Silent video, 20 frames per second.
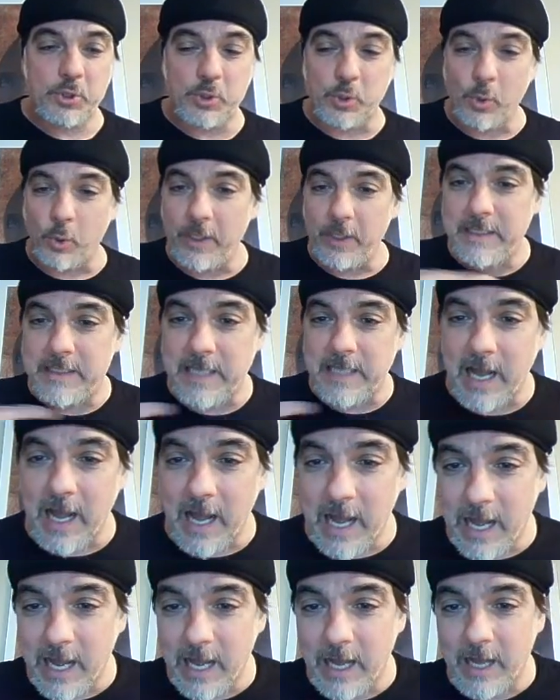
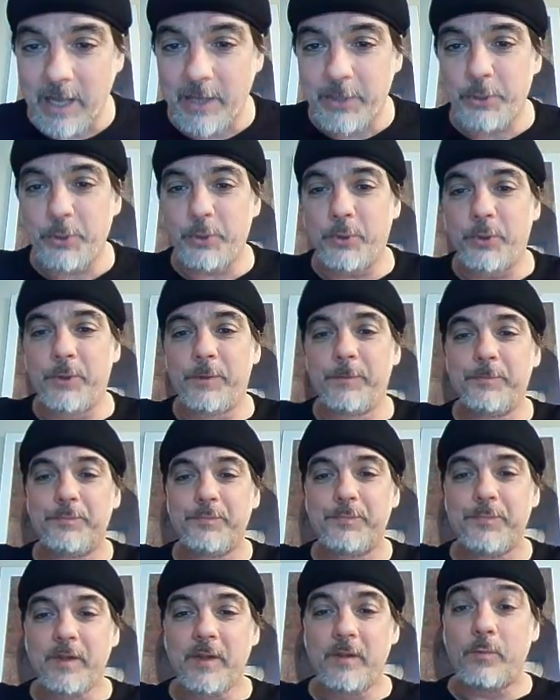Solitario.
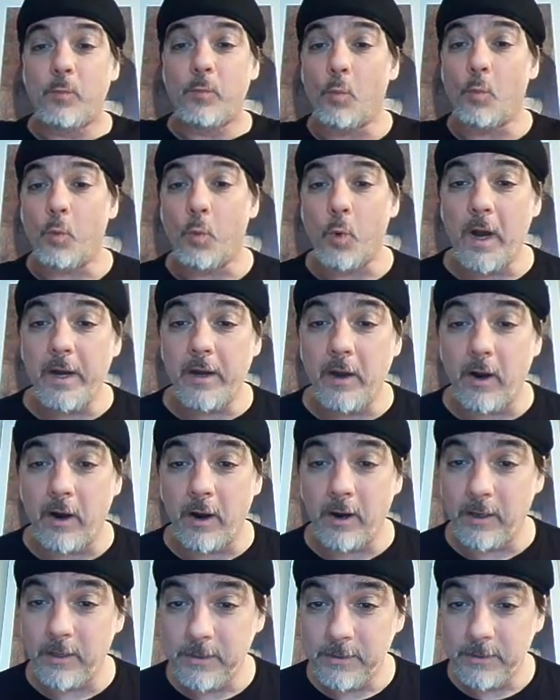One
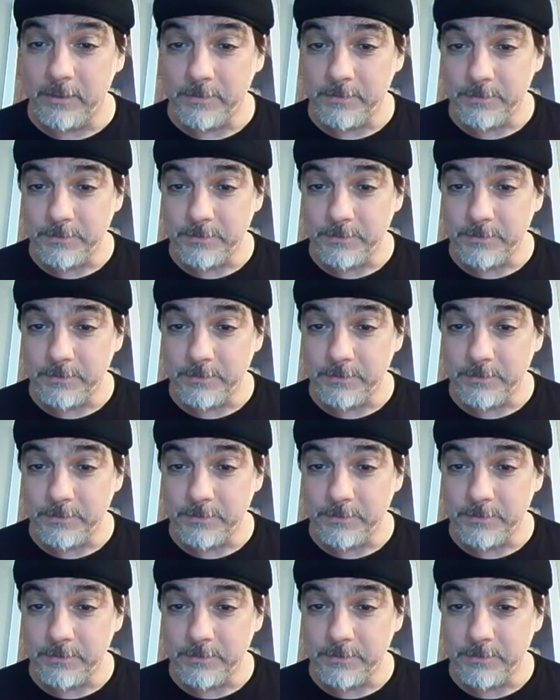R.